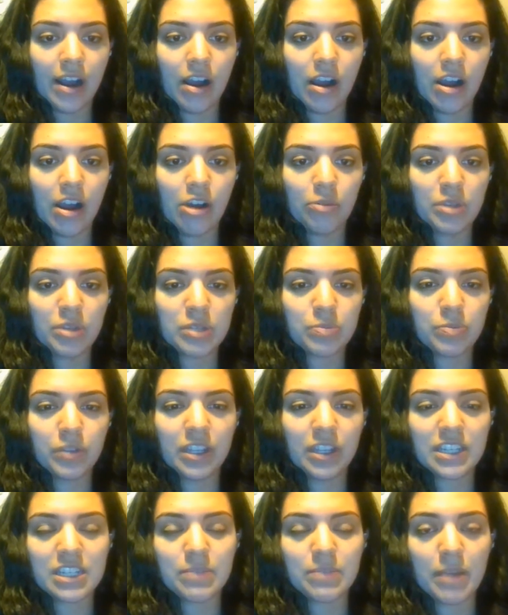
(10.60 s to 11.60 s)

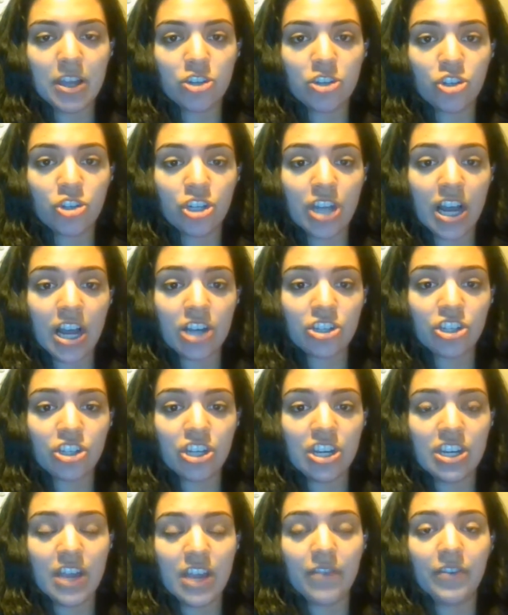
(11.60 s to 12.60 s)
This is my introduction
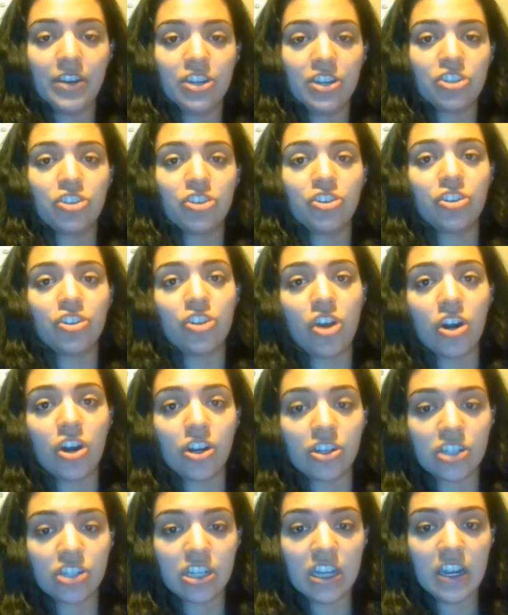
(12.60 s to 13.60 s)
and definition to the
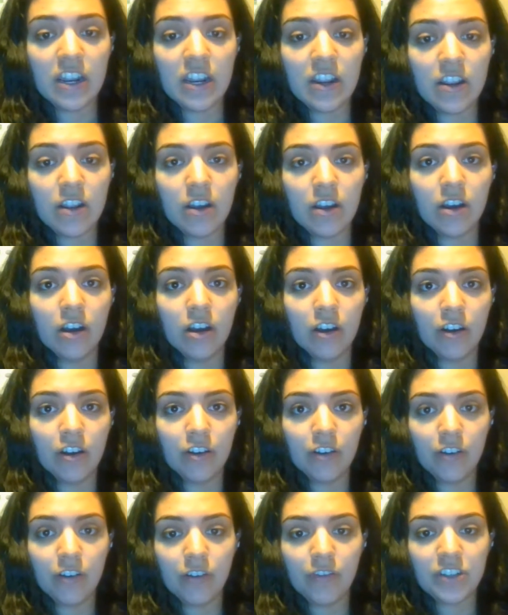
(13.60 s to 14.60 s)

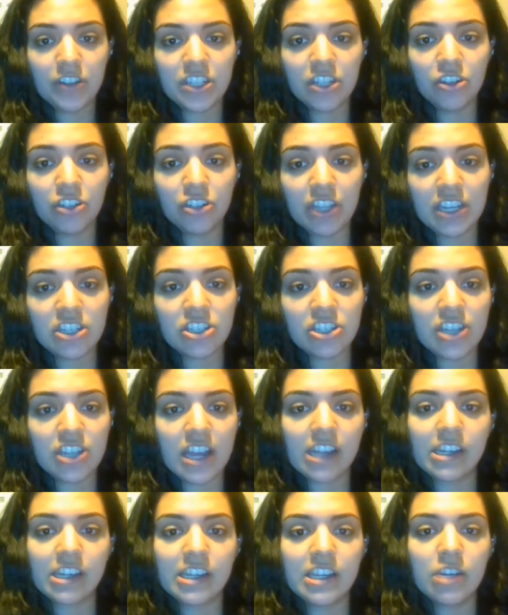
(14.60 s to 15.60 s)
RT facilitation
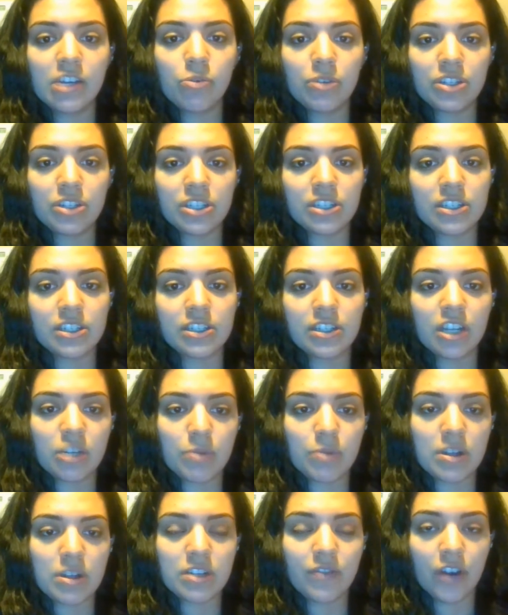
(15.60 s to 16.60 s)
technique, which is
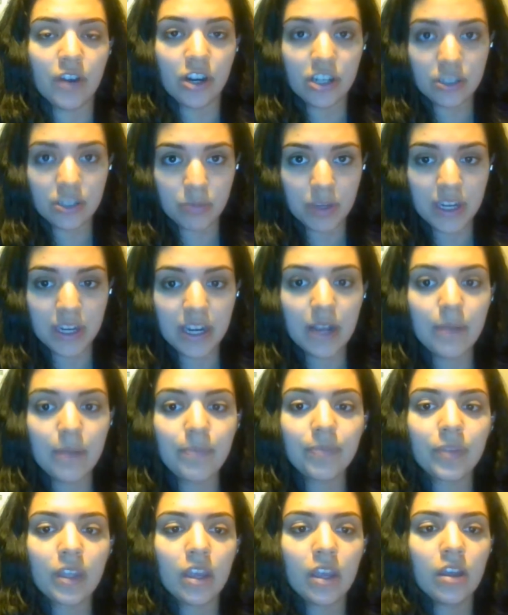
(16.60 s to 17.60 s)
Expressive Arts
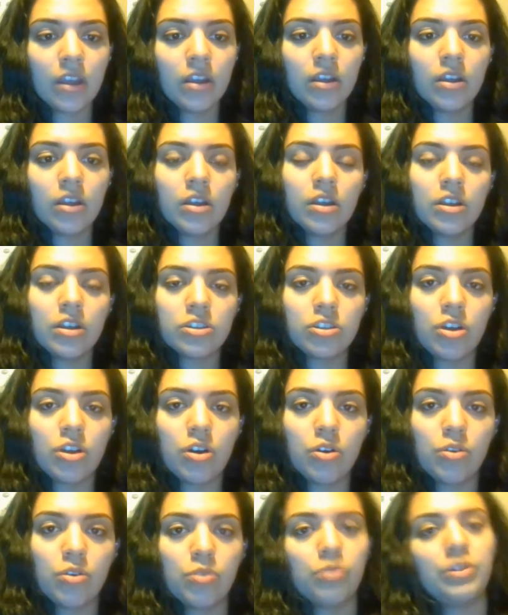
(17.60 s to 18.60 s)
Medium.
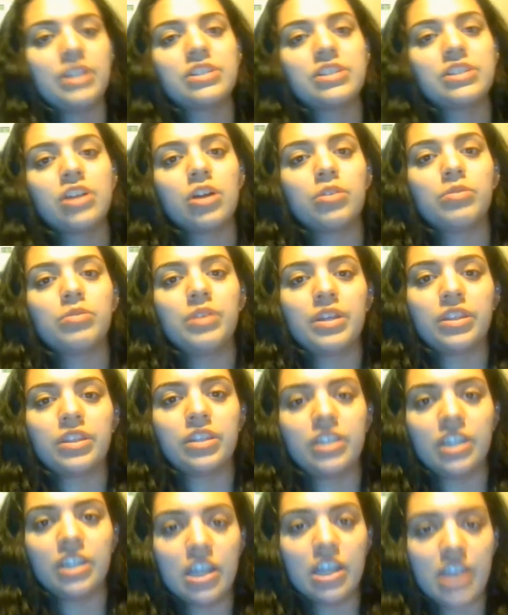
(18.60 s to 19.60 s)
So let's start with
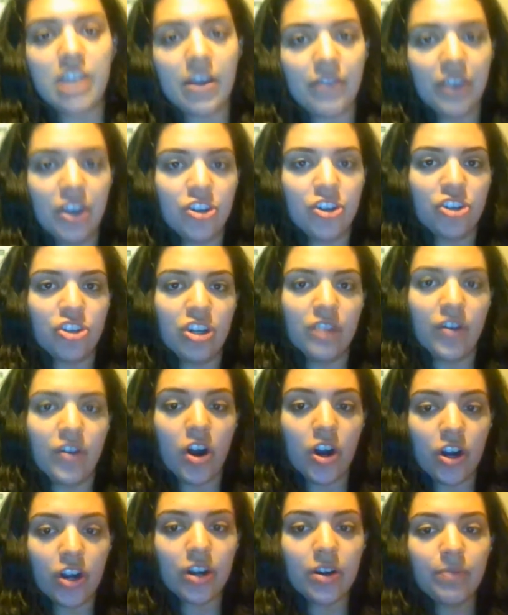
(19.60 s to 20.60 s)
the definition of
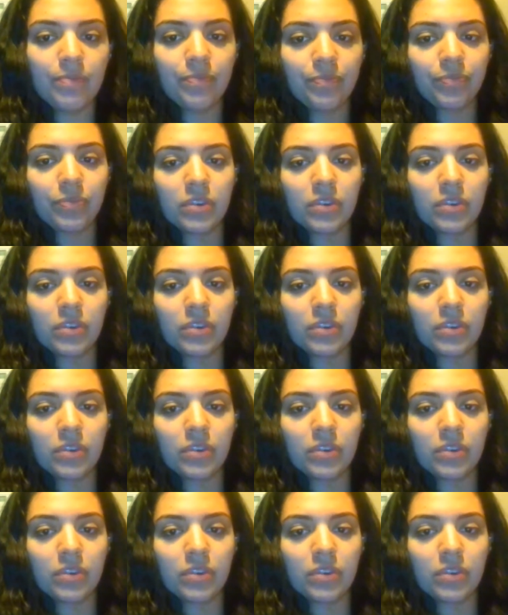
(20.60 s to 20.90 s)
art.